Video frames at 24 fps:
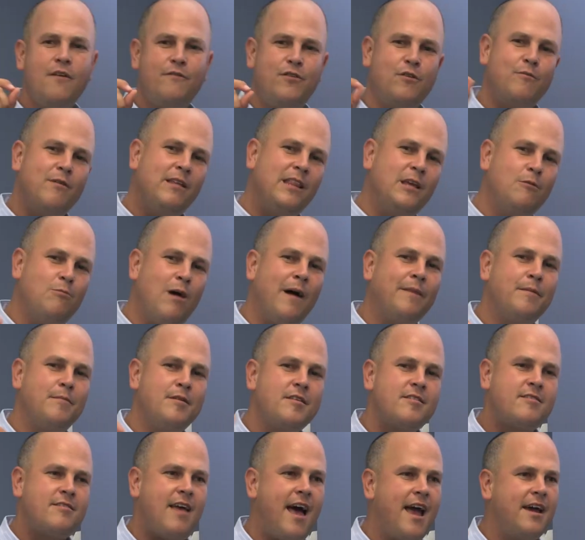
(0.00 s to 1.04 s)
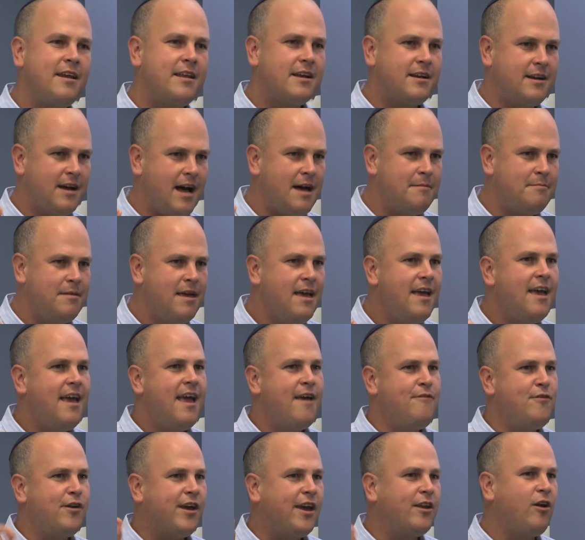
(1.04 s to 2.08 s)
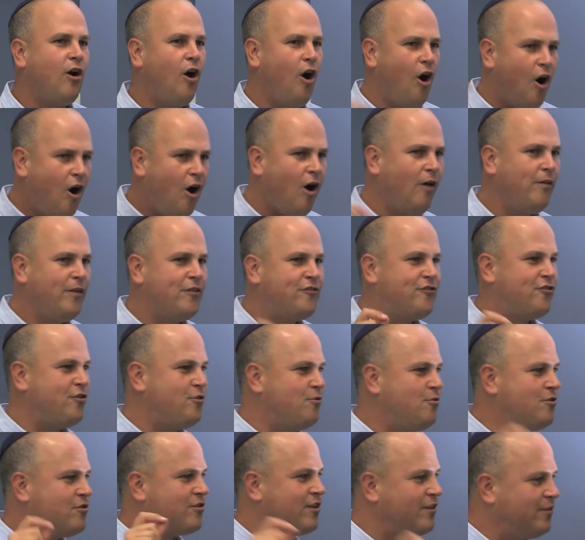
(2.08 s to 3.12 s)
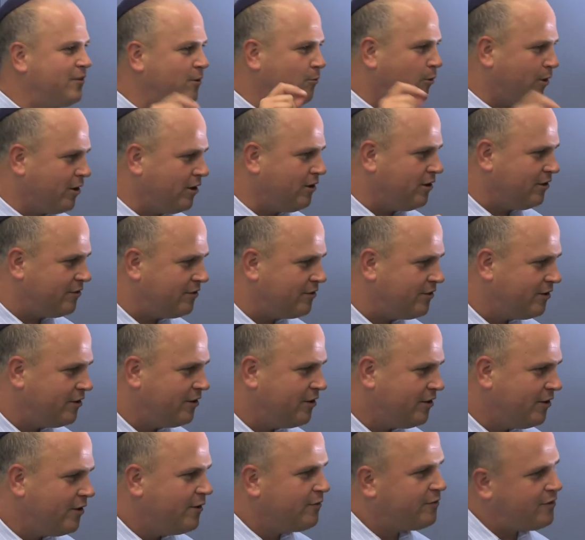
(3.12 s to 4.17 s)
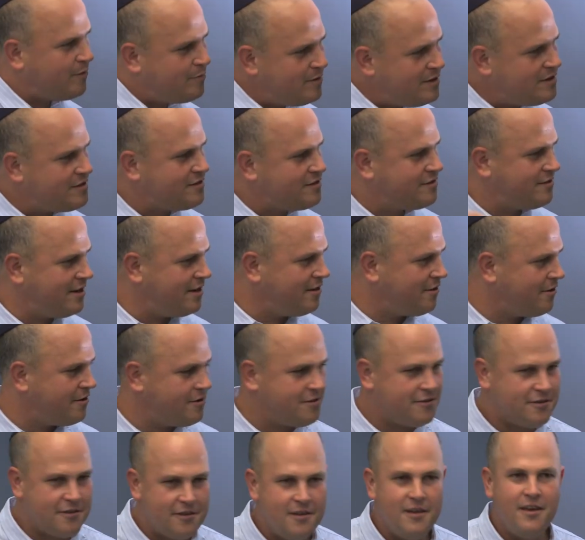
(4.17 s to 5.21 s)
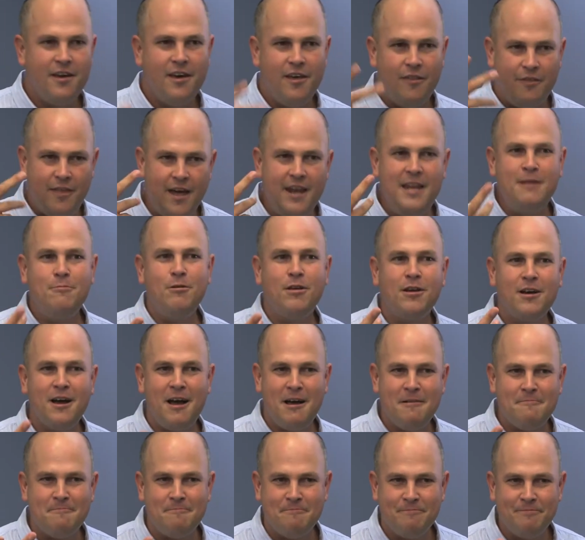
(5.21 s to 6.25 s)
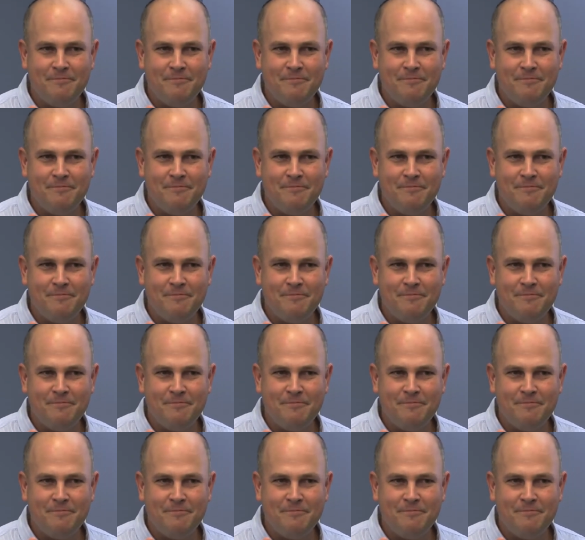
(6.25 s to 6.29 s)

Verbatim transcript: if you really want the Messiah to come, if you get all the Jews in the world to be sinners, then he will come.